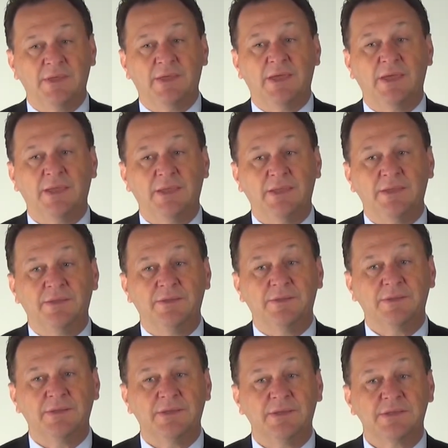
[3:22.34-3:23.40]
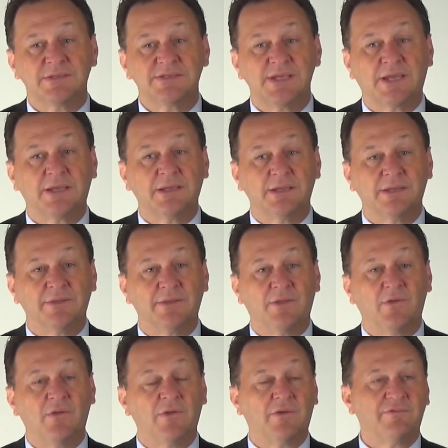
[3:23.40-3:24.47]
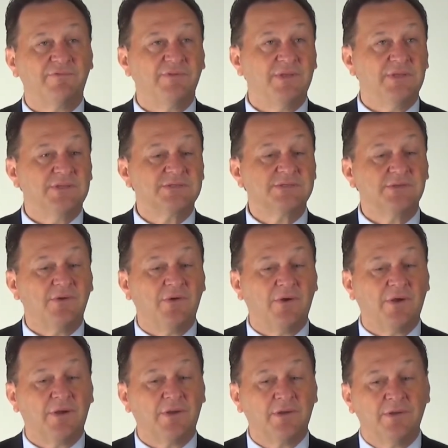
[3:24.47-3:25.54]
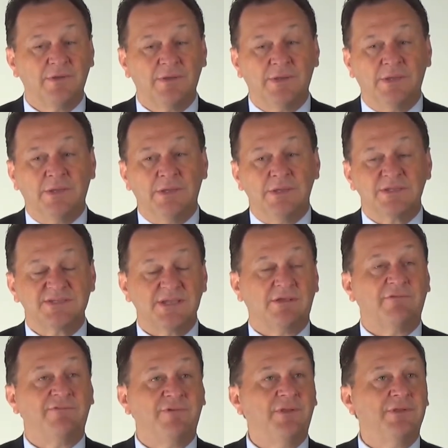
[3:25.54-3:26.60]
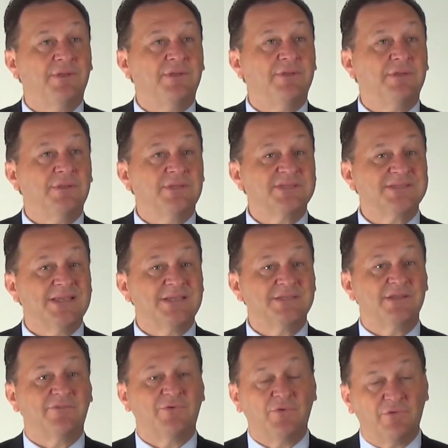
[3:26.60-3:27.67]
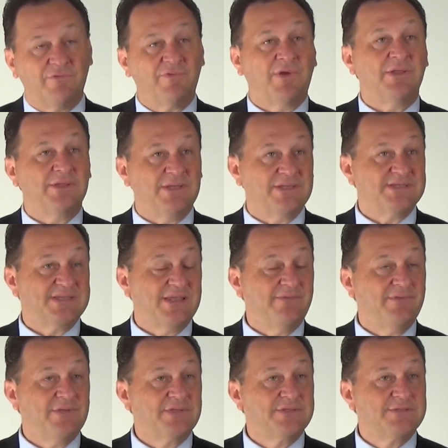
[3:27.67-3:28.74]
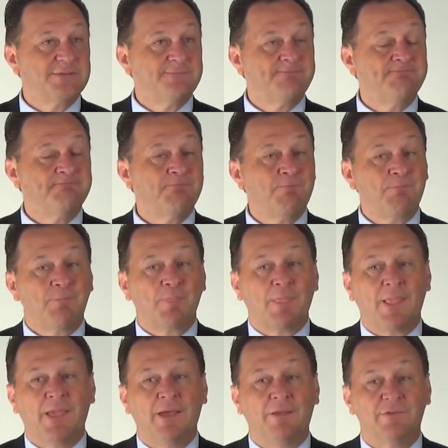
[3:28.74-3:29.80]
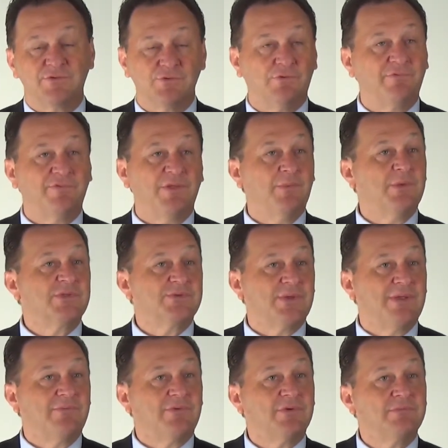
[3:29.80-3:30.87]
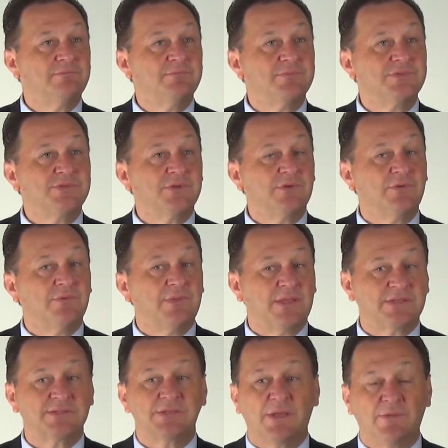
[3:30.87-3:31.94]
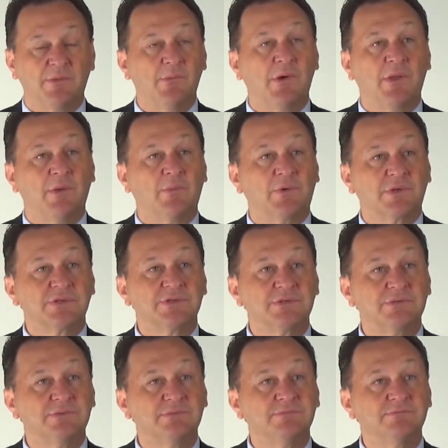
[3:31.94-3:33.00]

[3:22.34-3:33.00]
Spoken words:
And secondly, all our fees are self-funded, in the sense that if we don't find any savings, there's no fee whatsoever. So that's how the model works in